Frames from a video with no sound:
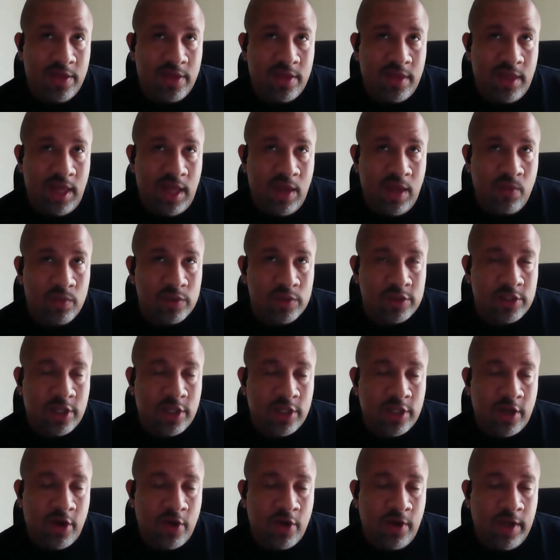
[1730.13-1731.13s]
it was
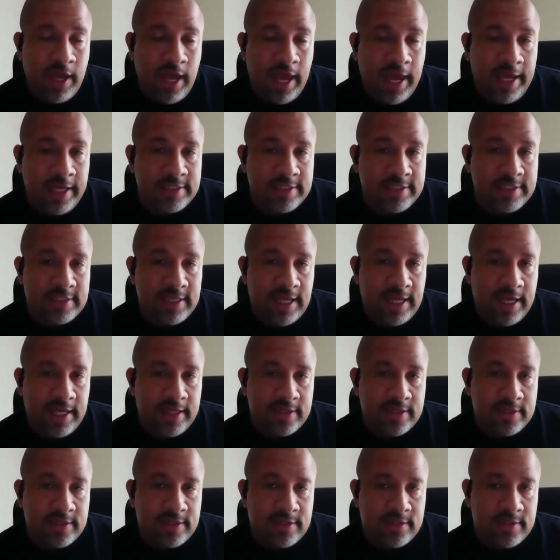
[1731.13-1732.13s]
38
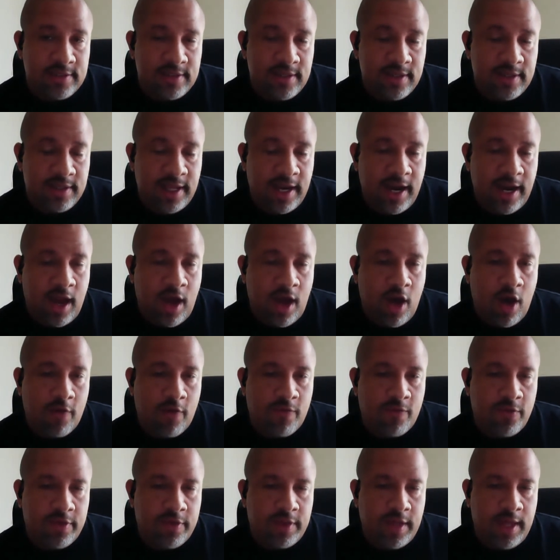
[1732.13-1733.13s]
cents that I
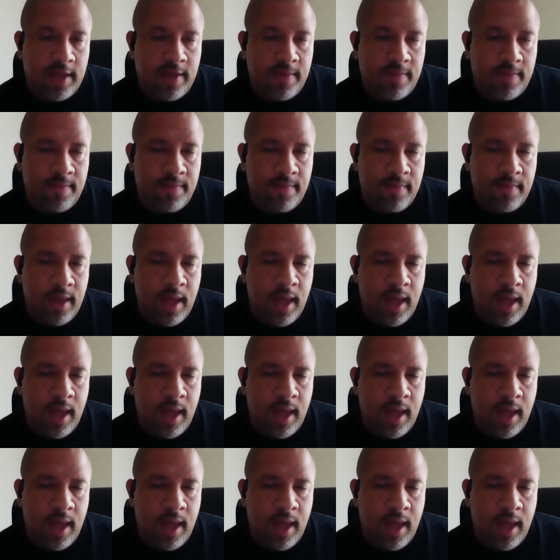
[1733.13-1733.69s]
offered them.